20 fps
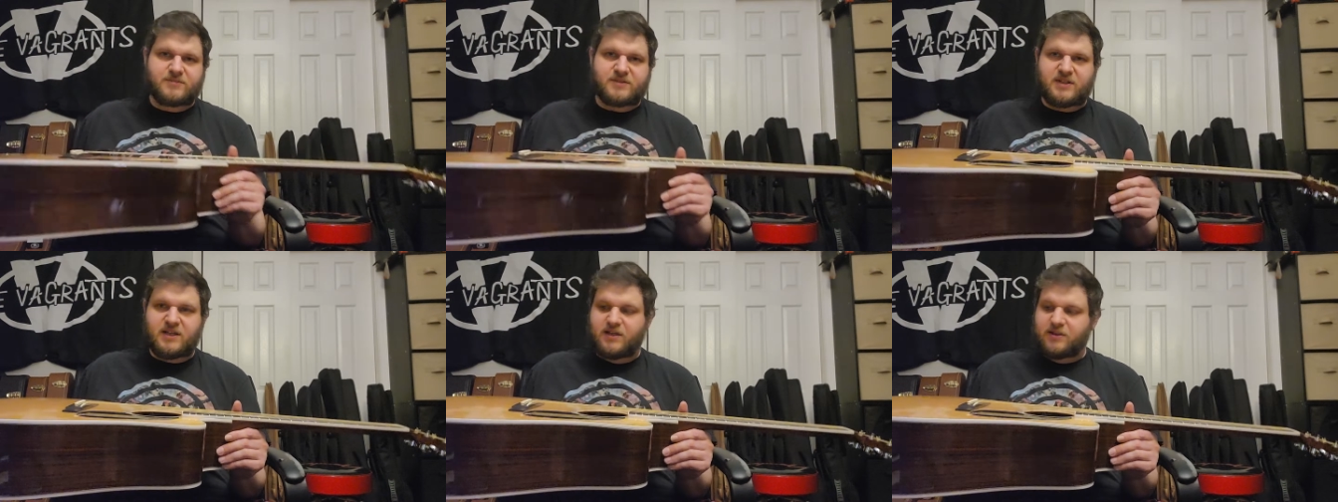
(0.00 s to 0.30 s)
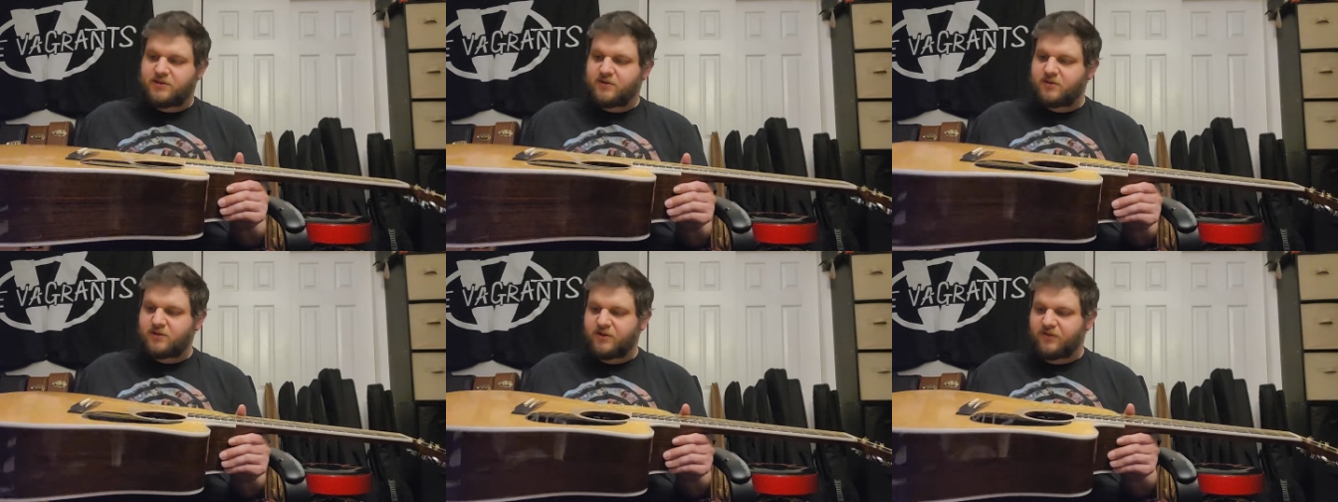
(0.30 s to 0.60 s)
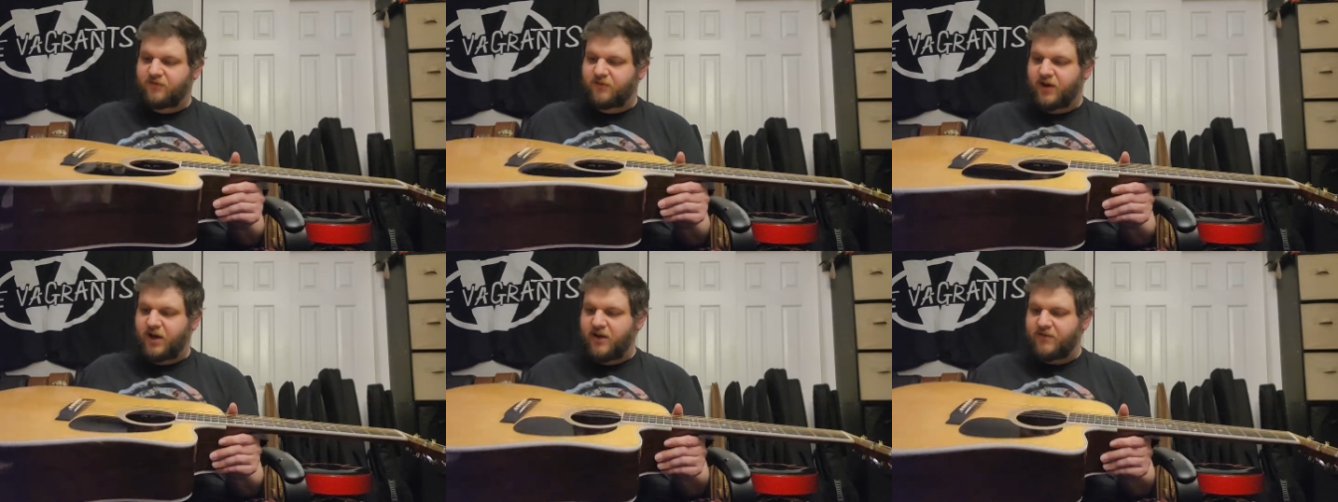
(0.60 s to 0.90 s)

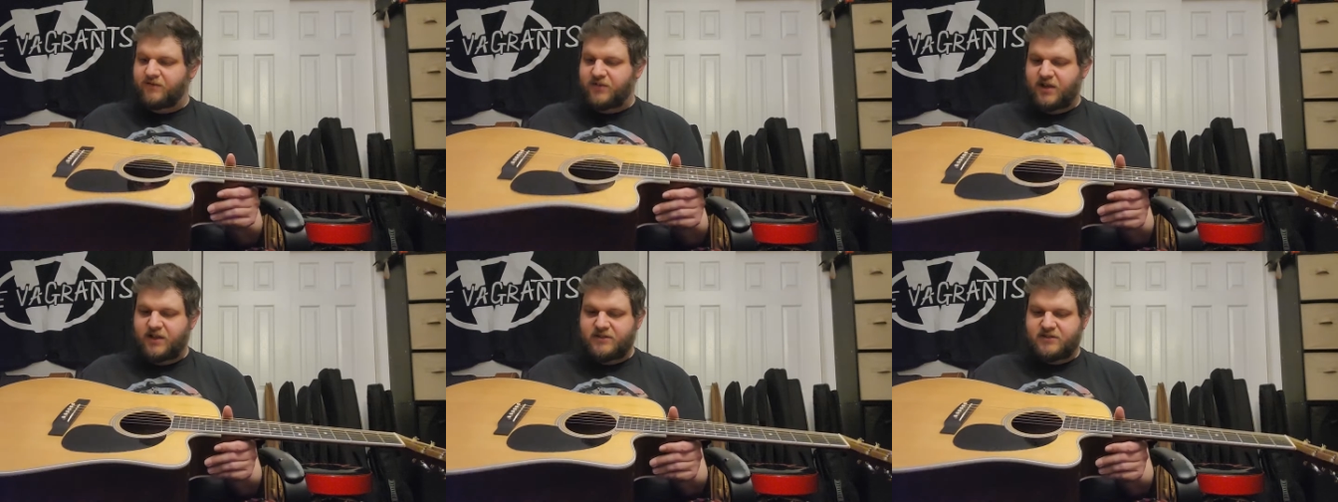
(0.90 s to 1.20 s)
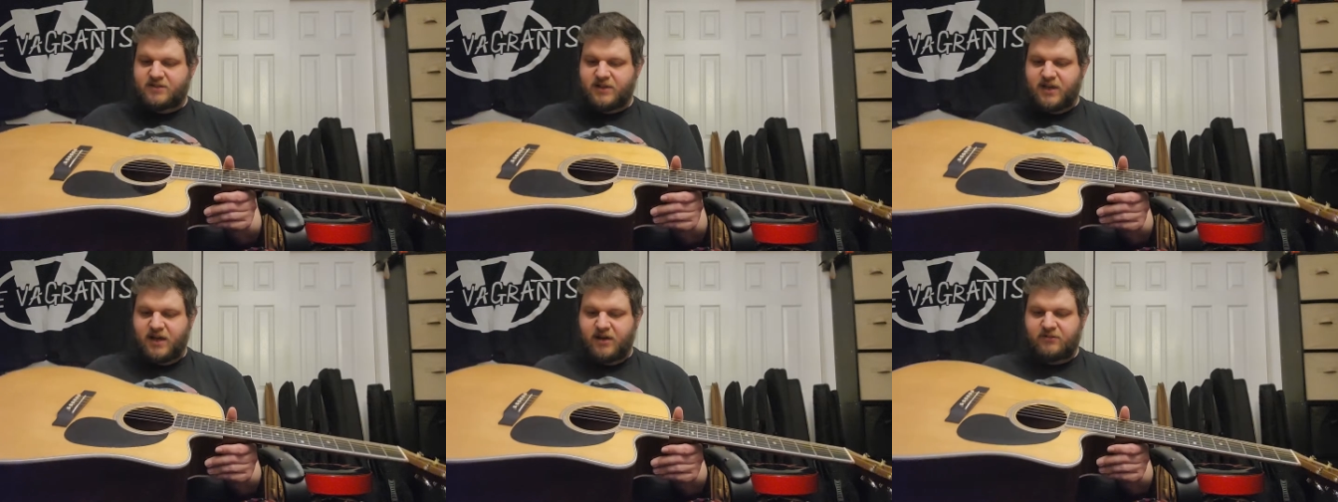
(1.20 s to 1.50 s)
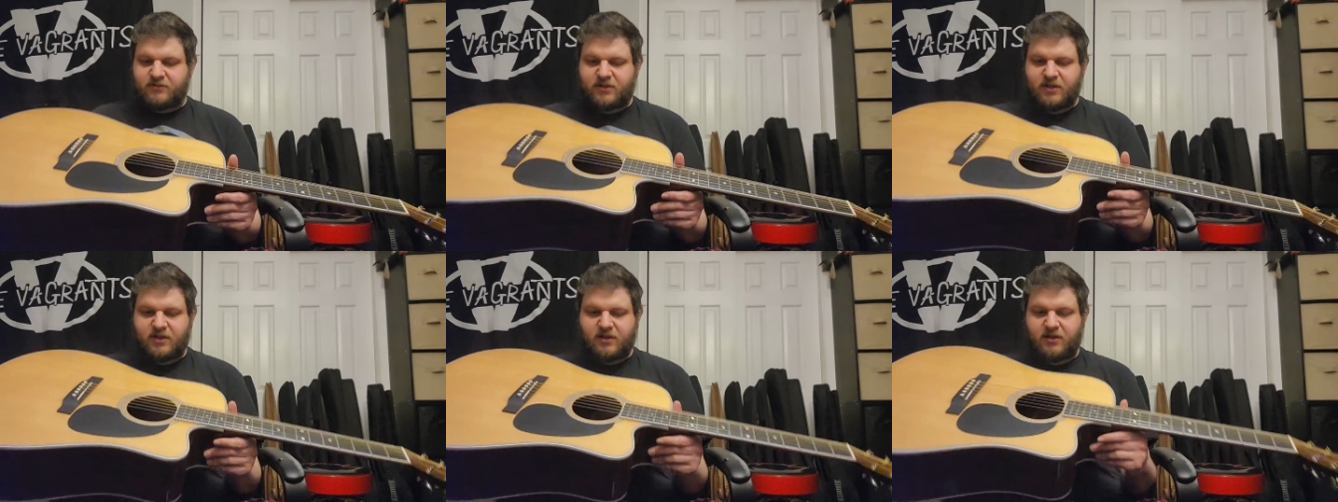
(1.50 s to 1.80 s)
D35 that's
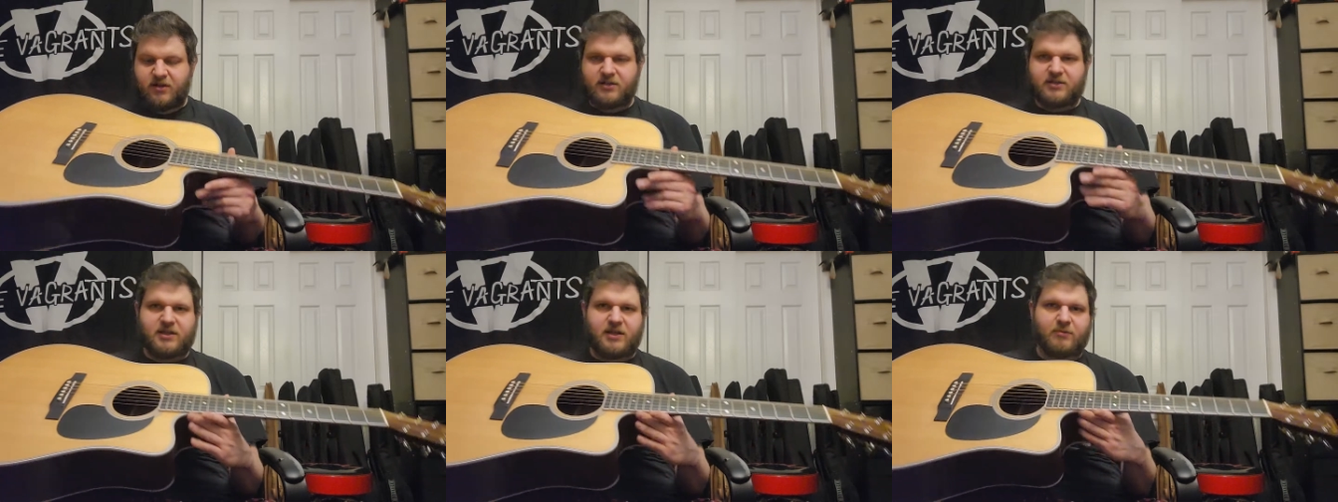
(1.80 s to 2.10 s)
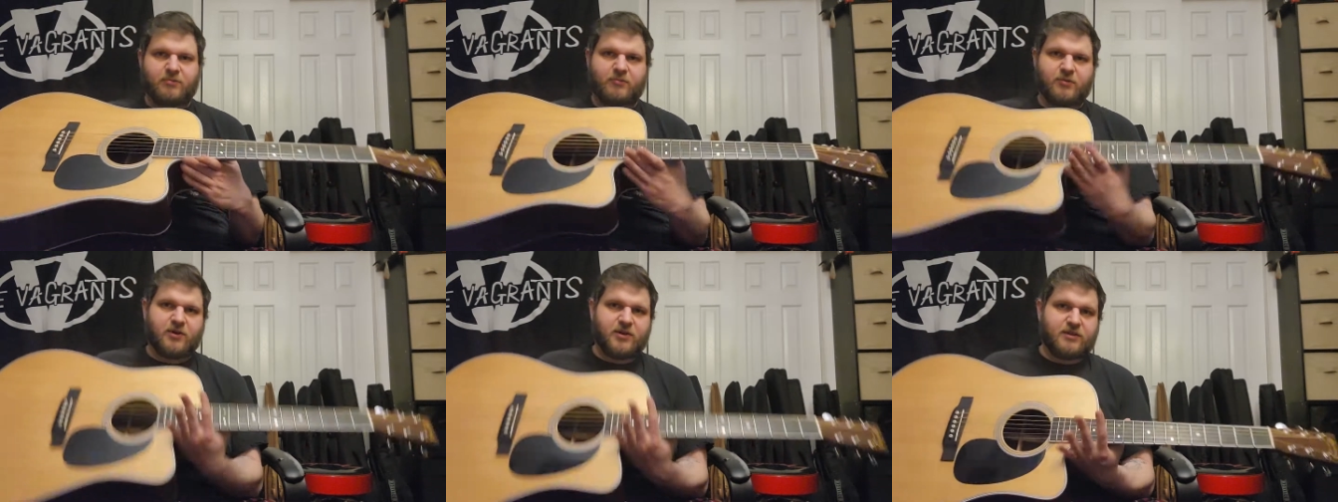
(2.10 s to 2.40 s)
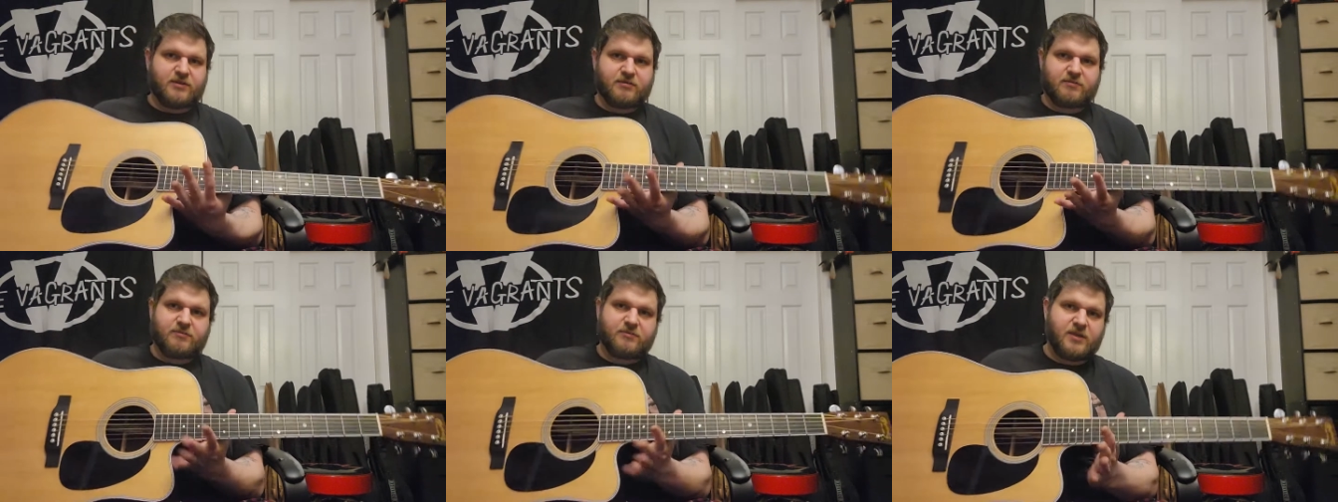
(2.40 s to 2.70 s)
out there, except
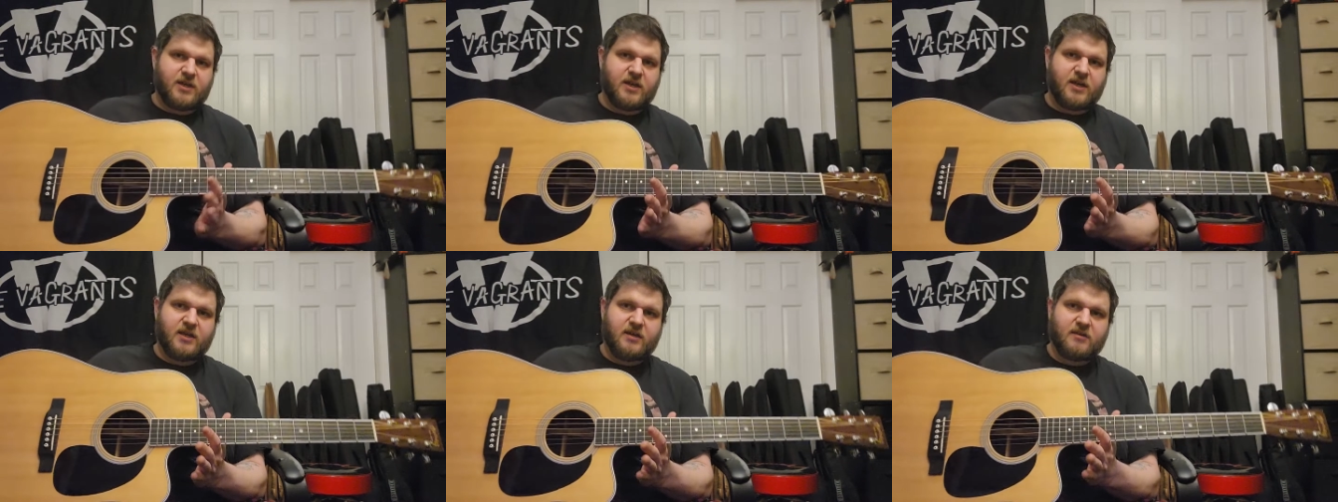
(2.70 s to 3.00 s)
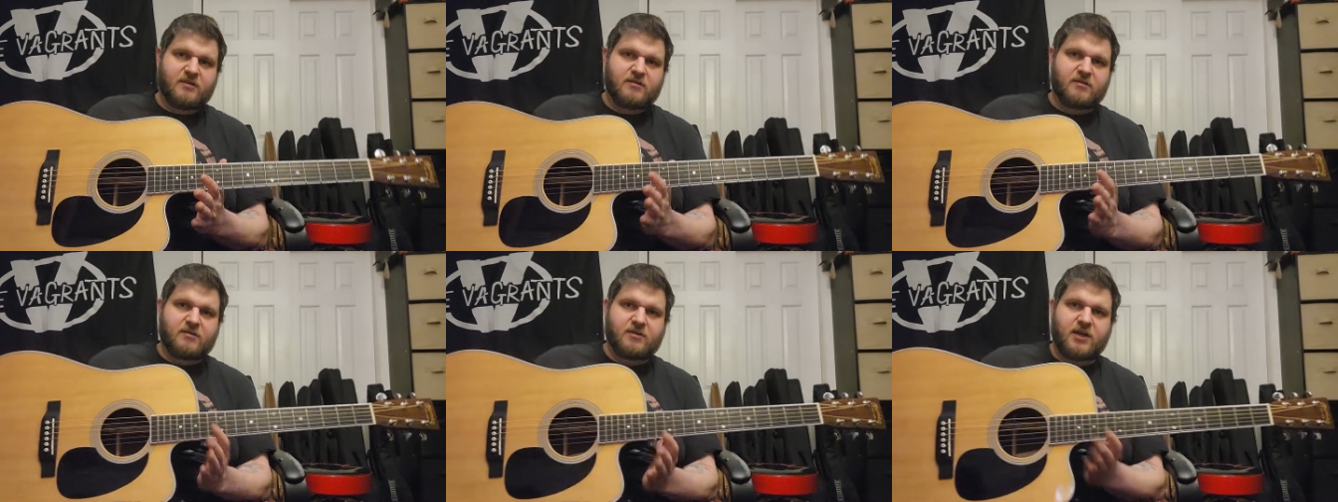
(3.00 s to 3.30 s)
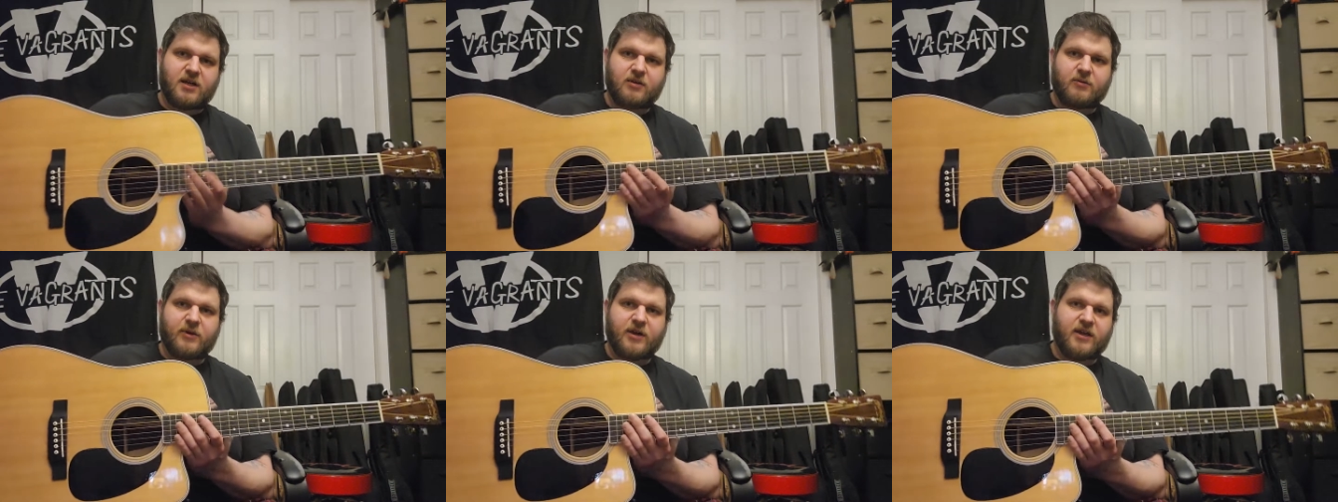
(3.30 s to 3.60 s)
with a
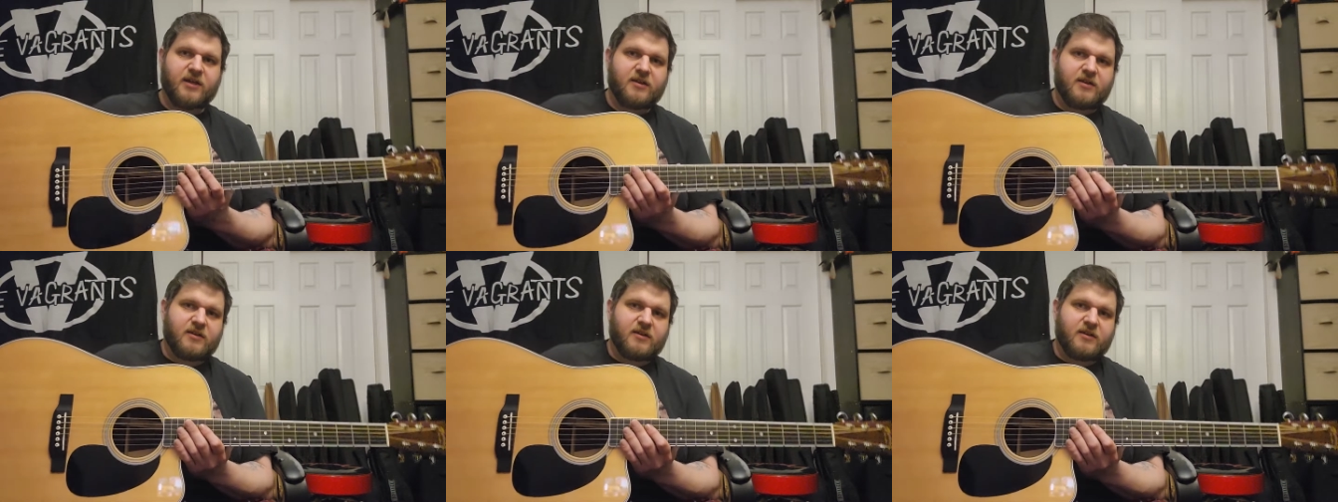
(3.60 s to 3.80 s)
cutaway.